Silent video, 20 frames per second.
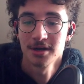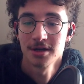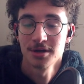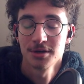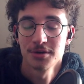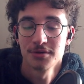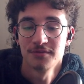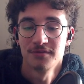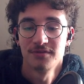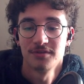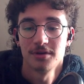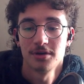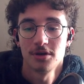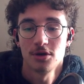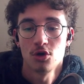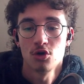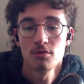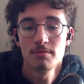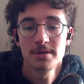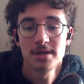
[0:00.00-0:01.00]
of
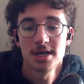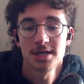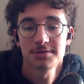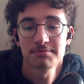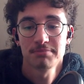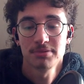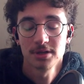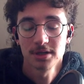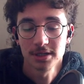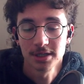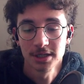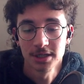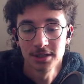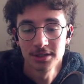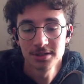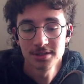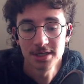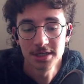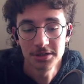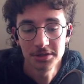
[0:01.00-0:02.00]
OBS
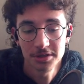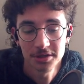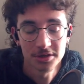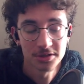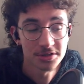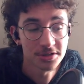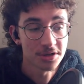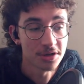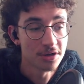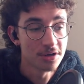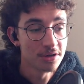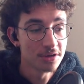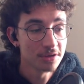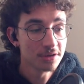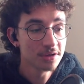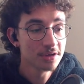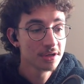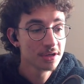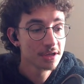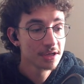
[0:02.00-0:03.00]
plugins that you can install
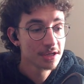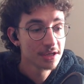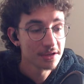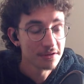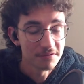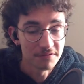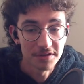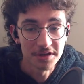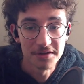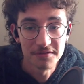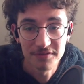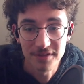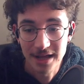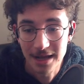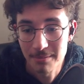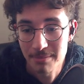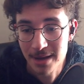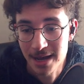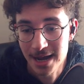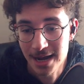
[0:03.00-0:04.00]
via
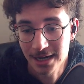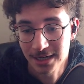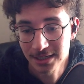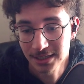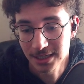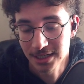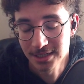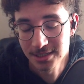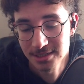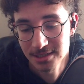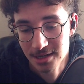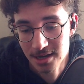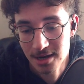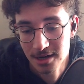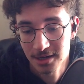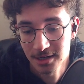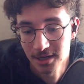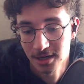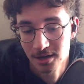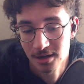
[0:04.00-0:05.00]
Flatpak. It's not
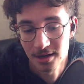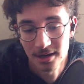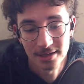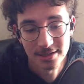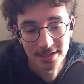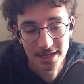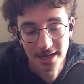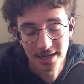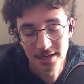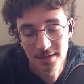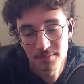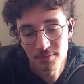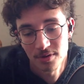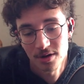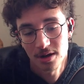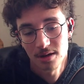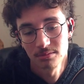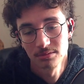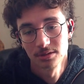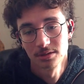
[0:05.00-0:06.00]
going to cause any
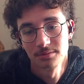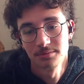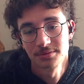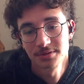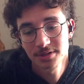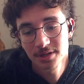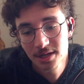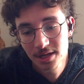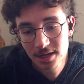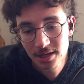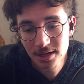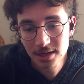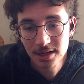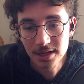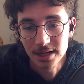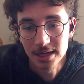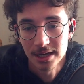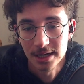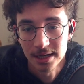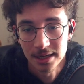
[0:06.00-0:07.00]
problems.
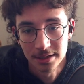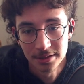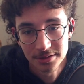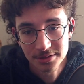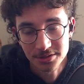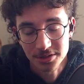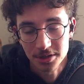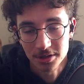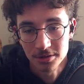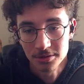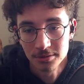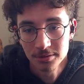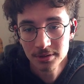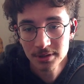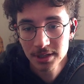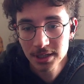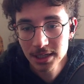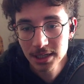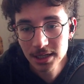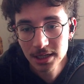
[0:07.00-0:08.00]
And so
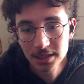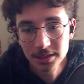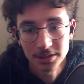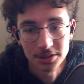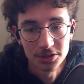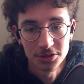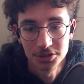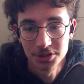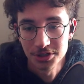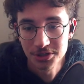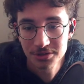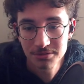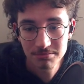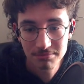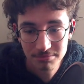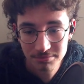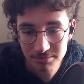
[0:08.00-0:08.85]
you just